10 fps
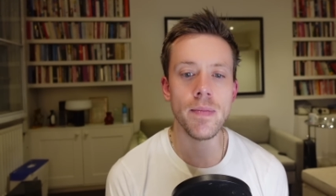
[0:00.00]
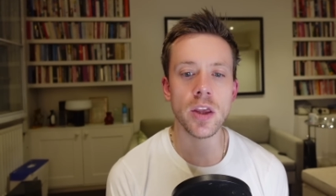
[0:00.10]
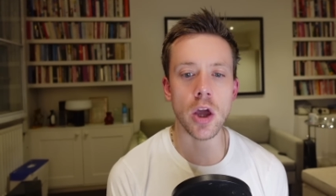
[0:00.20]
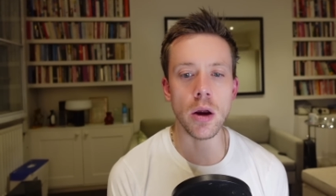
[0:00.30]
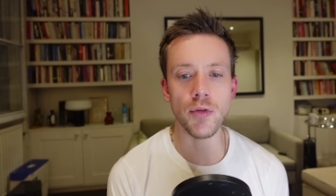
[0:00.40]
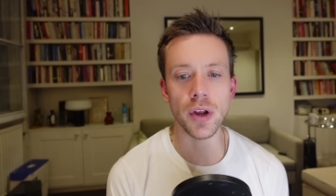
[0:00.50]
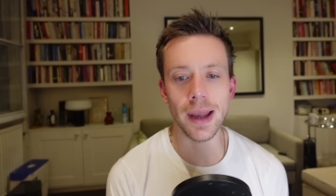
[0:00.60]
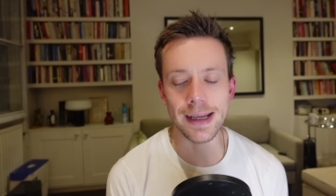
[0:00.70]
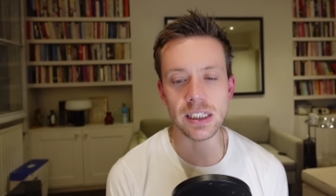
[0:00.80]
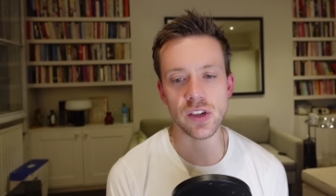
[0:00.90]
Going off the
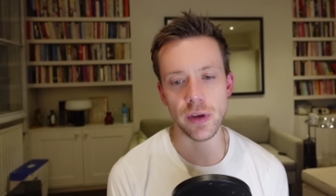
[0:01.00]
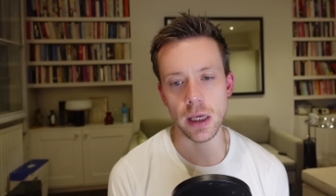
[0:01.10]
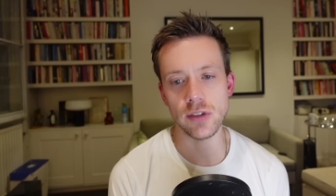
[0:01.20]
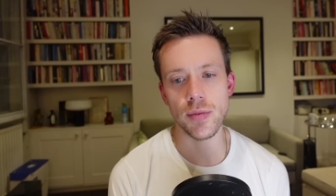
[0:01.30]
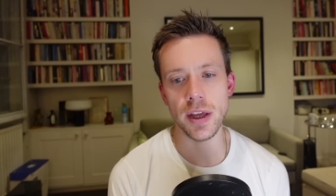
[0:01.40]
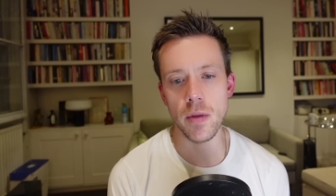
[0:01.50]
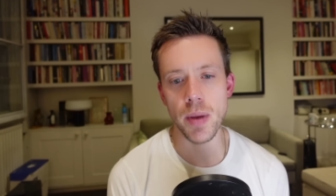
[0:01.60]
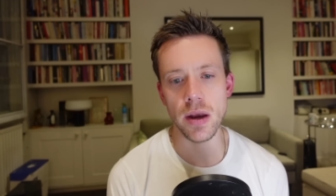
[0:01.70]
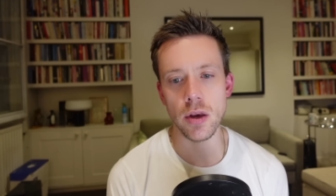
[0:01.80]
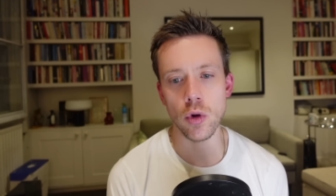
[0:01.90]
latest figures from the
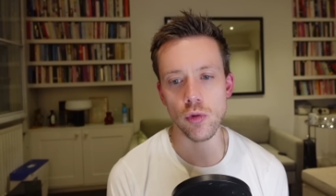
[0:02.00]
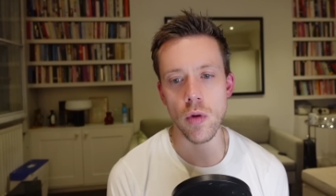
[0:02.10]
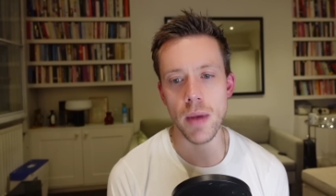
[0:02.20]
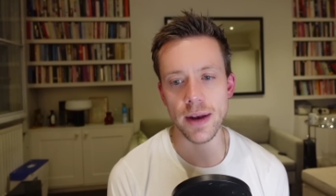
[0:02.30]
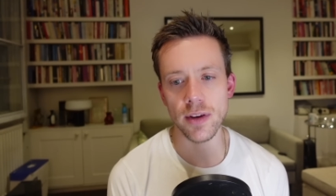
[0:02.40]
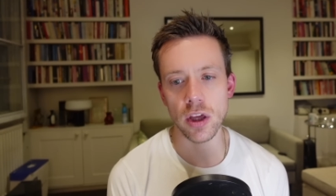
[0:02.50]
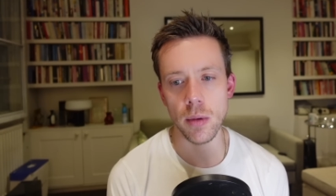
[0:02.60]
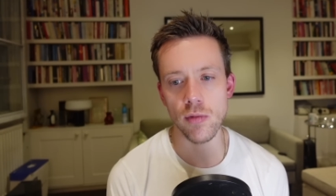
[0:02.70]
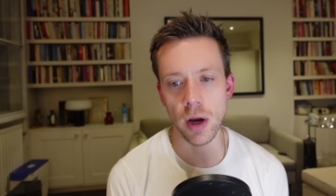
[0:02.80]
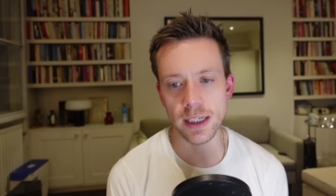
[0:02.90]
independent Euromed
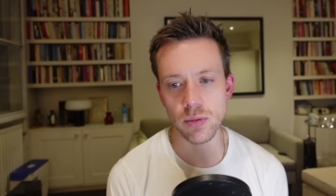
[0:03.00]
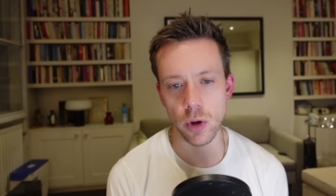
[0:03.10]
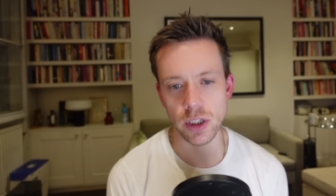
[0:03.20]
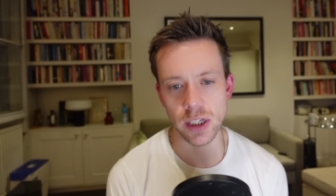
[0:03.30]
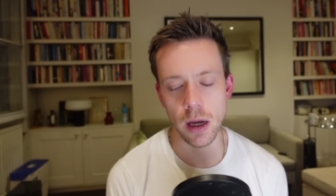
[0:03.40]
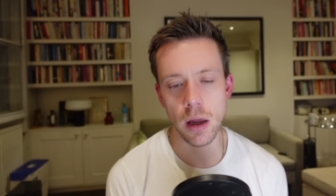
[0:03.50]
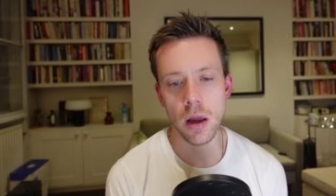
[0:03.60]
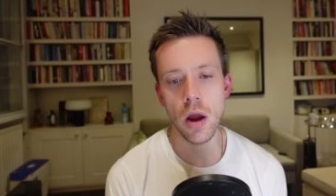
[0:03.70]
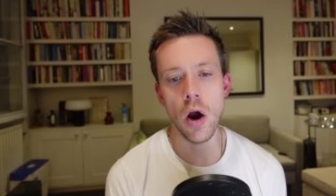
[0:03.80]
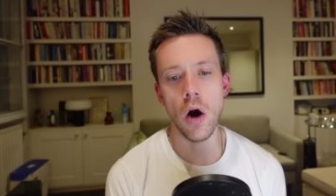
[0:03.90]
Human Rights Monitor,
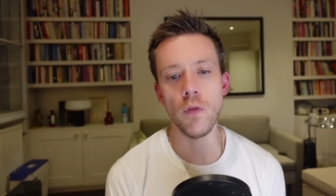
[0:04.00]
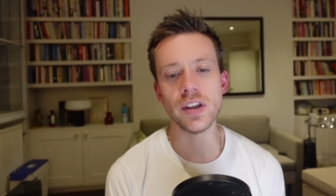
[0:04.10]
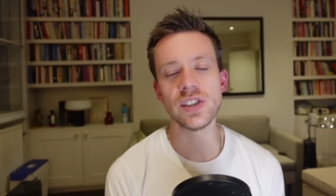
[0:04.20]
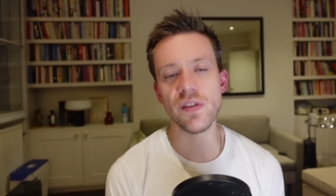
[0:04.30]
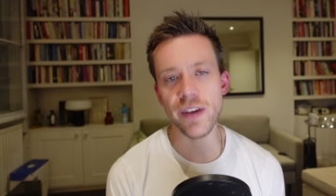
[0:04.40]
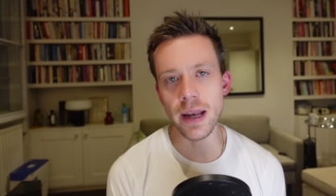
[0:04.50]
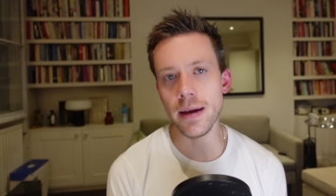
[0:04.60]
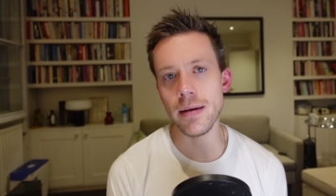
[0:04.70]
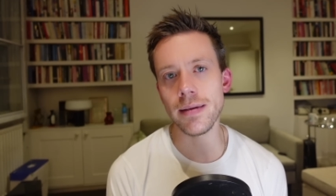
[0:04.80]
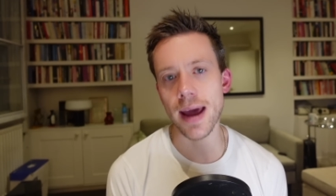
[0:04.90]
of the
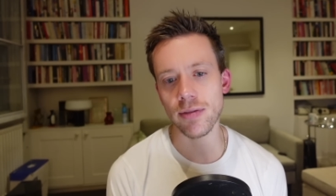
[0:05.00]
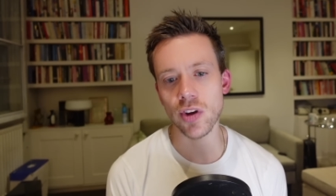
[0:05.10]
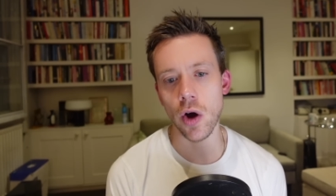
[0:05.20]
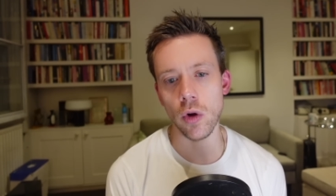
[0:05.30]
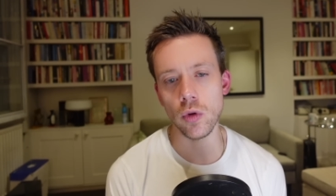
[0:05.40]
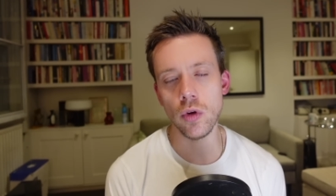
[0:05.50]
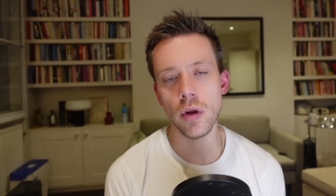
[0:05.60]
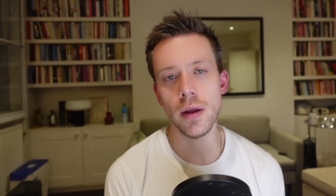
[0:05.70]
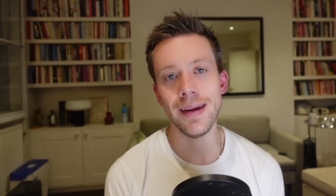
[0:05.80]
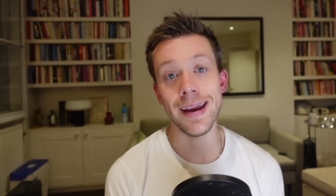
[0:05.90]
civilian death toll
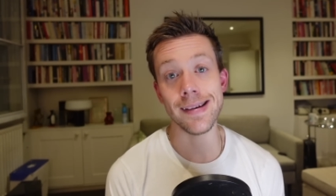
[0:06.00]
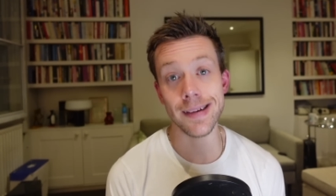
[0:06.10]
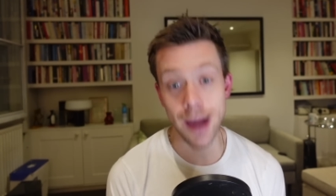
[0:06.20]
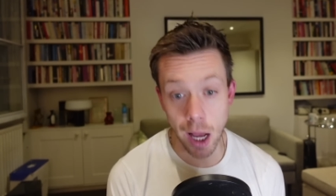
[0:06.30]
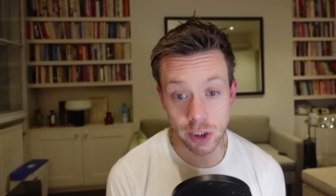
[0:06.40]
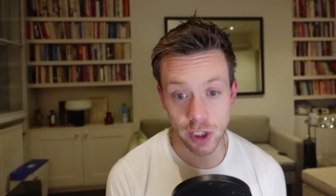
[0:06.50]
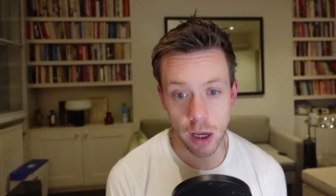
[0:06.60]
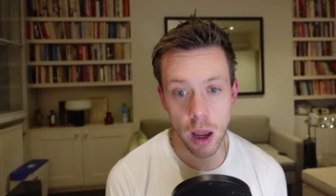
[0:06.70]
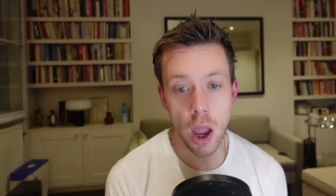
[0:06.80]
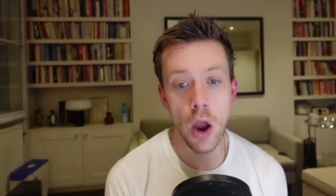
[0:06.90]
in
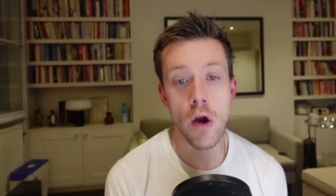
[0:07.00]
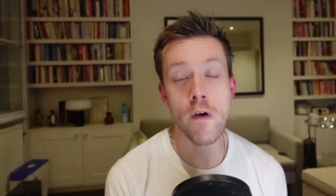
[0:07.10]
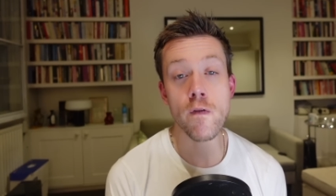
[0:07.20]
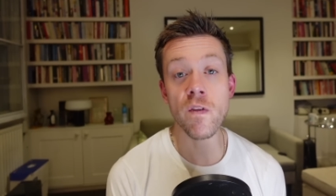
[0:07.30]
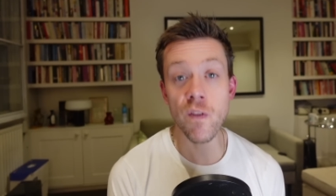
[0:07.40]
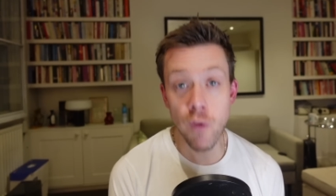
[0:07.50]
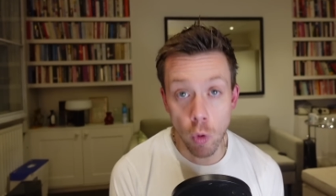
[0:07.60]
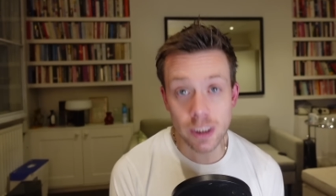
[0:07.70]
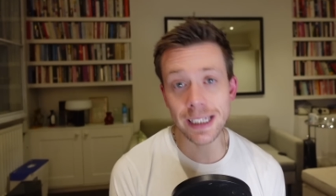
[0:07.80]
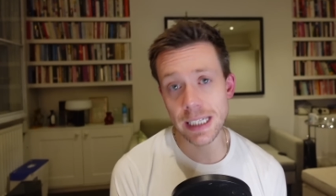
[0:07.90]
Gaza,
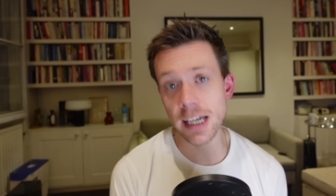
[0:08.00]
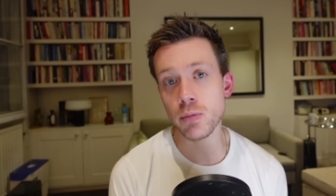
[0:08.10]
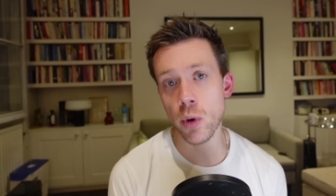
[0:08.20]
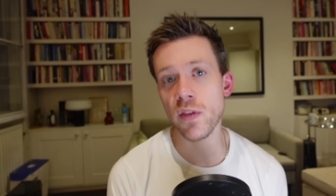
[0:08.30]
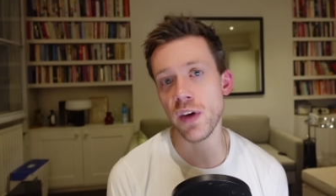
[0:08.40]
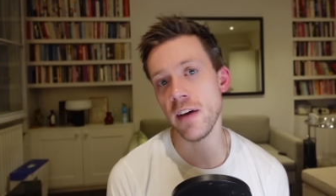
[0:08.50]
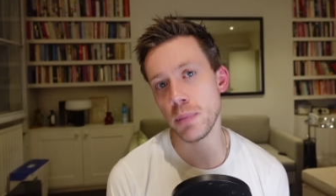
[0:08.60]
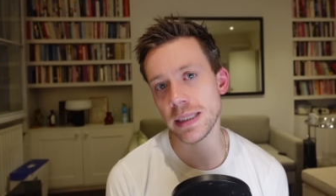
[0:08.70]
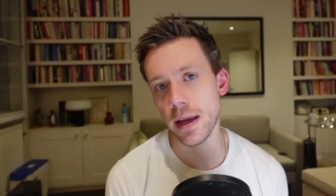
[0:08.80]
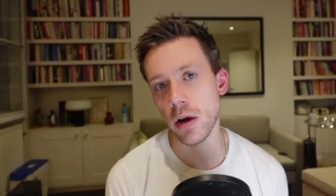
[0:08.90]

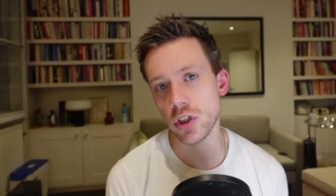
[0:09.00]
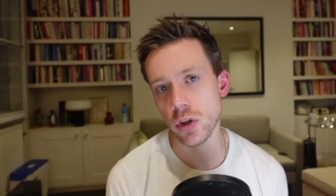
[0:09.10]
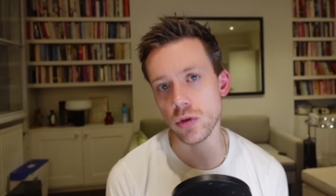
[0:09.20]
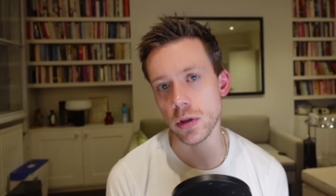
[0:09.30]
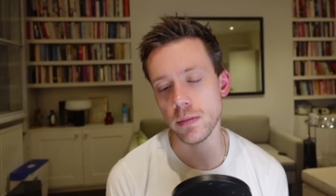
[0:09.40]
46.5% are children.